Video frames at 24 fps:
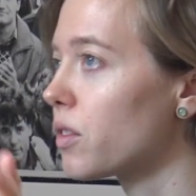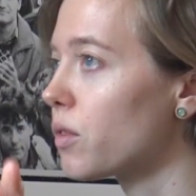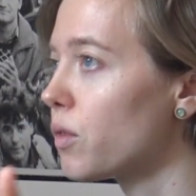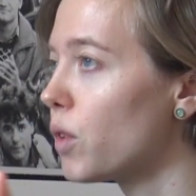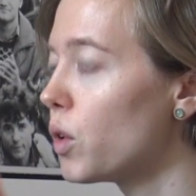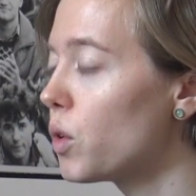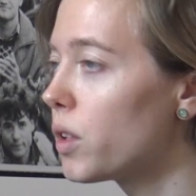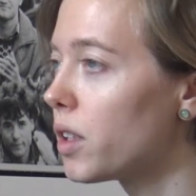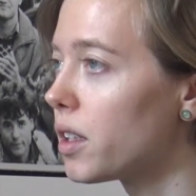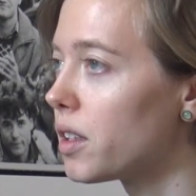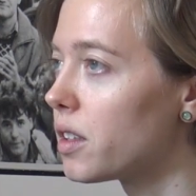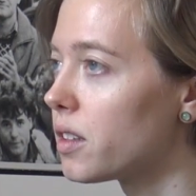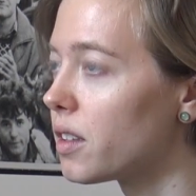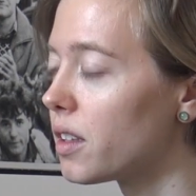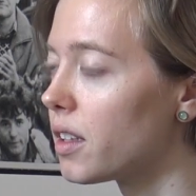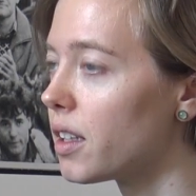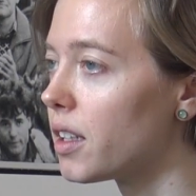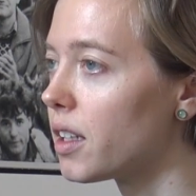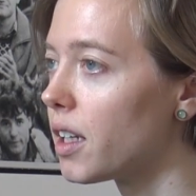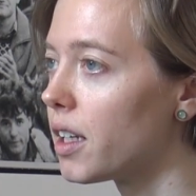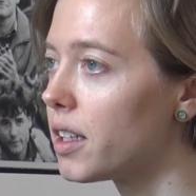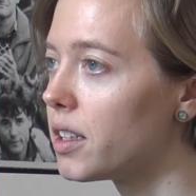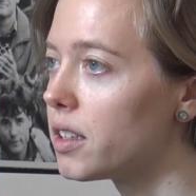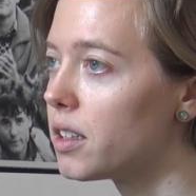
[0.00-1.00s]
focus in the
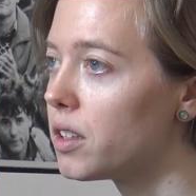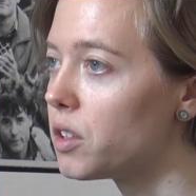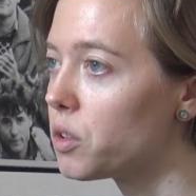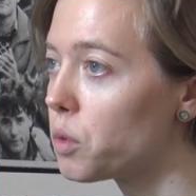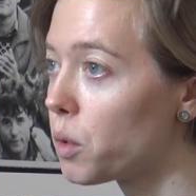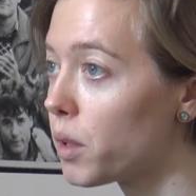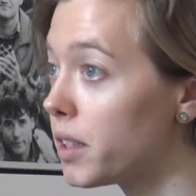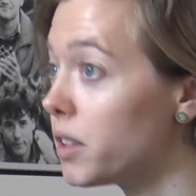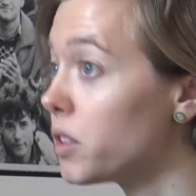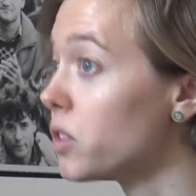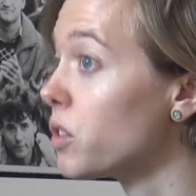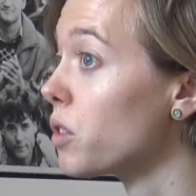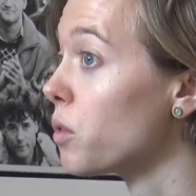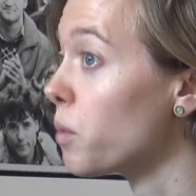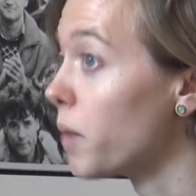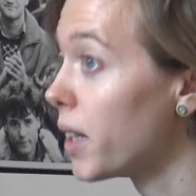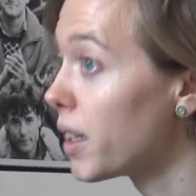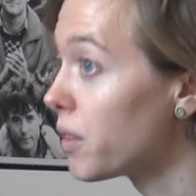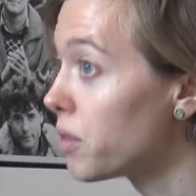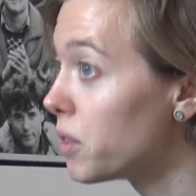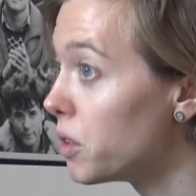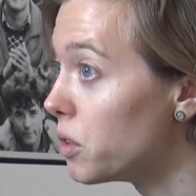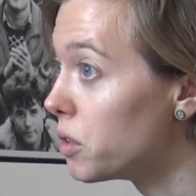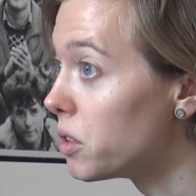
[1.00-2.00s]
1920s to
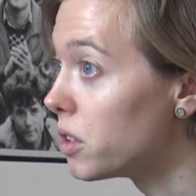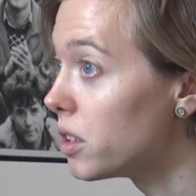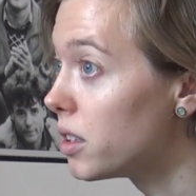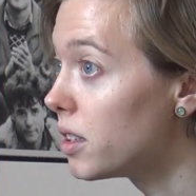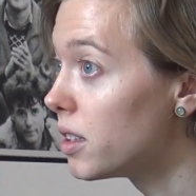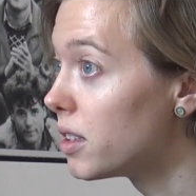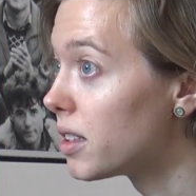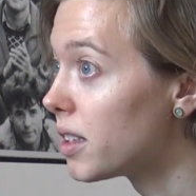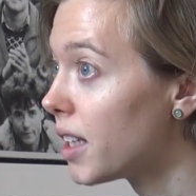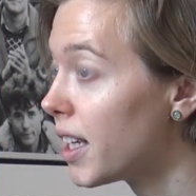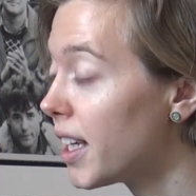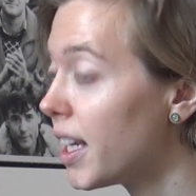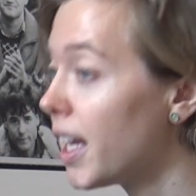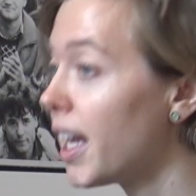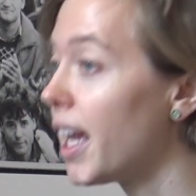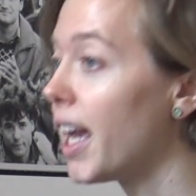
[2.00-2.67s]
refugees,